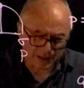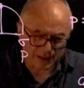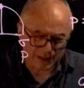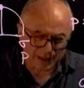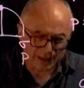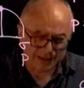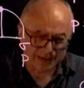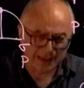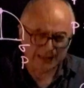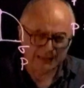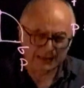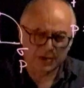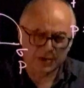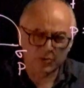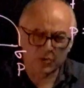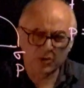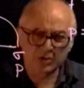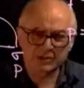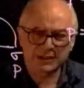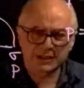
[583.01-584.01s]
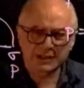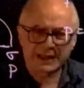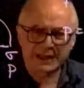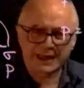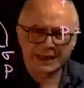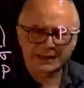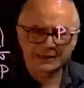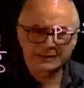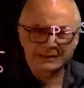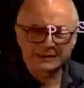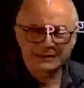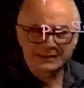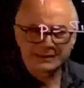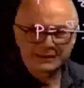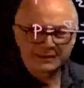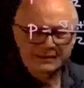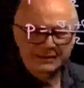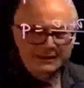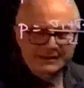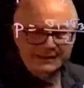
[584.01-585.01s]
than the water can
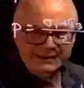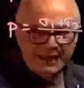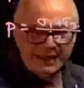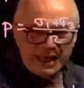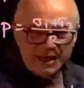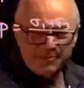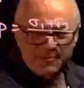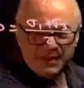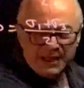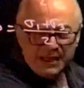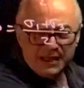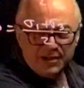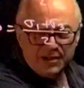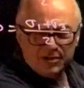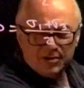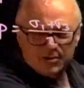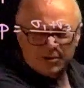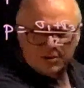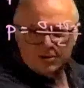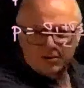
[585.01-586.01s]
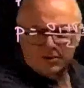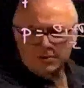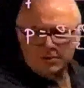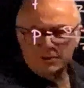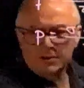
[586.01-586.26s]
escape in or